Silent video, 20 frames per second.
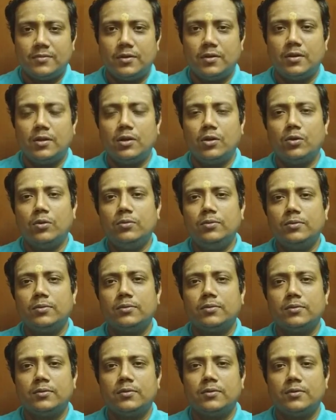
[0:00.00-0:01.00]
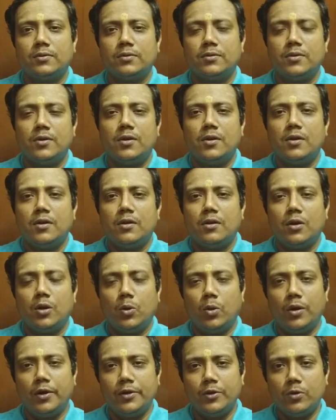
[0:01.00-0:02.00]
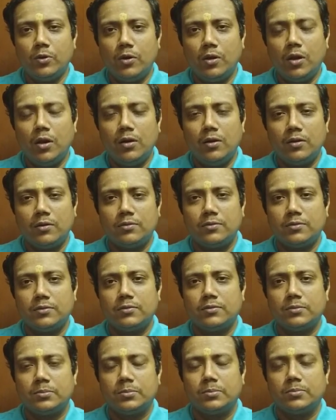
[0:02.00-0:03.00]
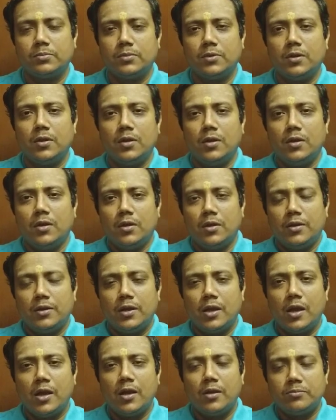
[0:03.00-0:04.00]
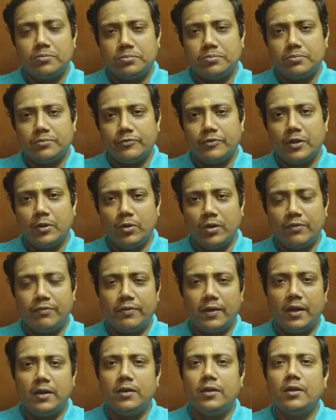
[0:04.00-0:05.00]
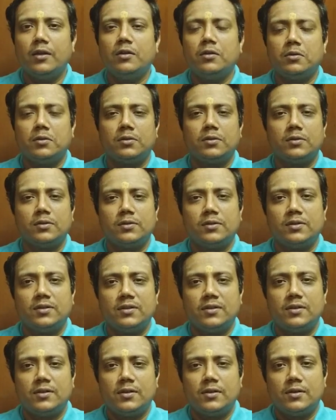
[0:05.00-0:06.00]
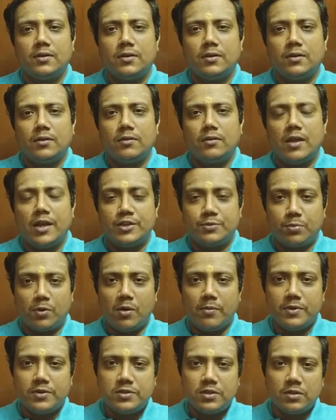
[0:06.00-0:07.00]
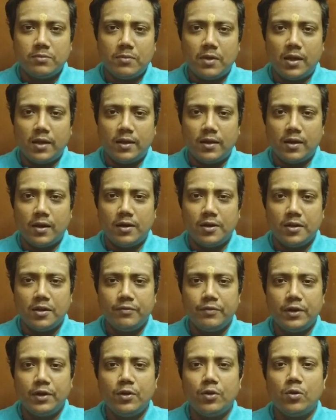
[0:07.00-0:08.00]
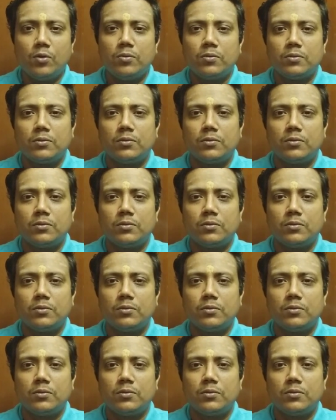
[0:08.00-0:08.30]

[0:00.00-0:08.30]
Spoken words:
Hello, how are you all? Yeah, we are doing fine here. As promised in my earlier video,